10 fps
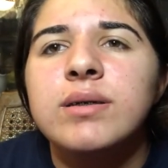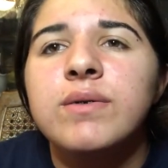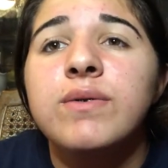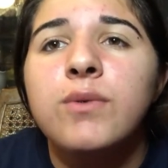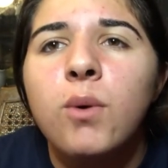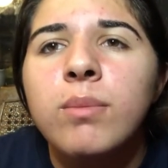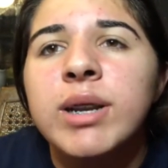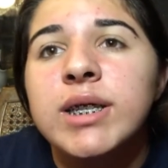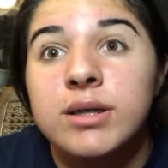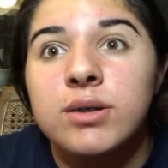four
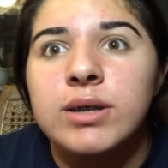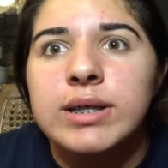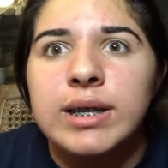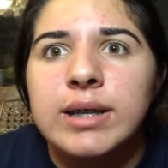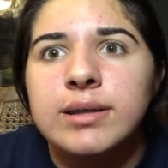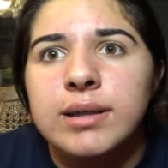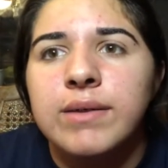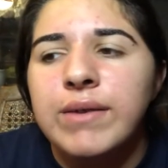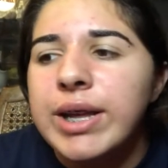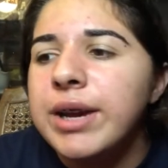minutes and 30 seconds in
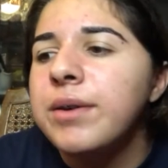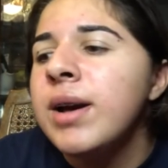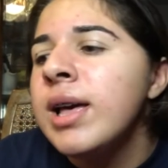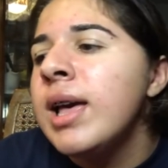the video.